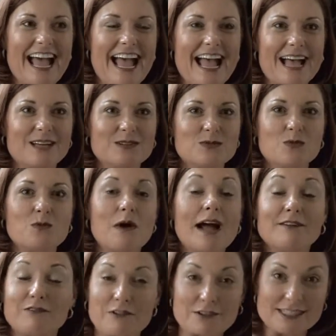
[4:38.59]
and
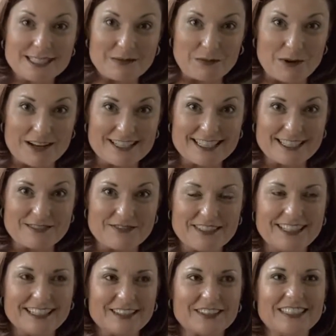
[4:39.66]
my first impression of
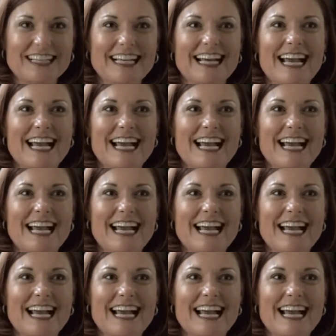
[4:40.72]
Neil.